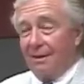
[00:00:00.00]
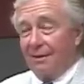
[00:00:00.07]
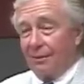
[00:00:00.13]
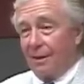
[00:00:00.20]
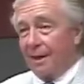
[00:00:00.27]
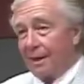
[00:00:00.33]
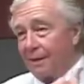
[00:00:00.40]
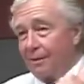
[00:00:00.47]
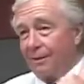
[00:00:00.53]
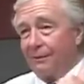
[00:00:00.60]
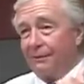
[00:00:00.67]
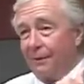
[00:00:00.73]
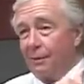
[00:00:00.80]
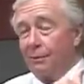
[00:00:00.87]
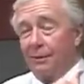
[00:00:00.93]
So I got on
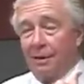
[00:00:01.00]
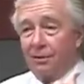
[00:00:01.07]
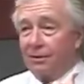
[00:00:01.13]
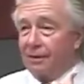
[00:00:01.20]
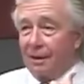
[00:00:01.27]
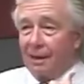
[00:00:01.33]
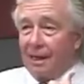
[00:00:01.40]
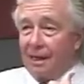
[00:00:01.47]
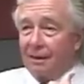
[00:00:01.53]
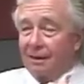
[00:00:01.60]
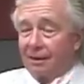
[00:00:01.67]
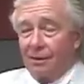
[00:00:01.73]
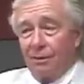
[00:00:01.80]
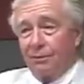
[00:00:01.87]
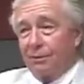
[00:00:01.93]
the phone. They're still out.
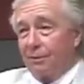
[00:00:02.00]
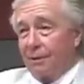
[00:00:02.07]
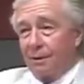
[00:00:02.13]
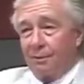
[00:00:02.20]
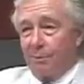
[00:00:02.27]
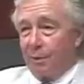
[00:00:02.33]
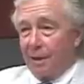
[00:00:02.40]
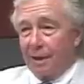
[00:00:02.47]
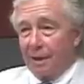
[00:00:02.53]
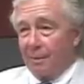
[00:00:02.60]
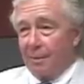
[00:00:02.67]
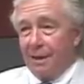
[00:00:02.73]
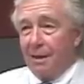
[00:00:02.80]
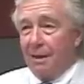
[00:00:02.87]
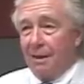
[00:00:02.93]
The Coast Guard's bringing
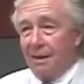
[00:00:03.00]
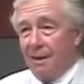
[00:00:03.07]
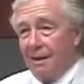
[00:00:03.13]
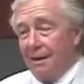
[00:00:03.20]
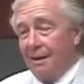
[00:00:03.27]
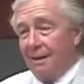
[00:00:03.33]
them in.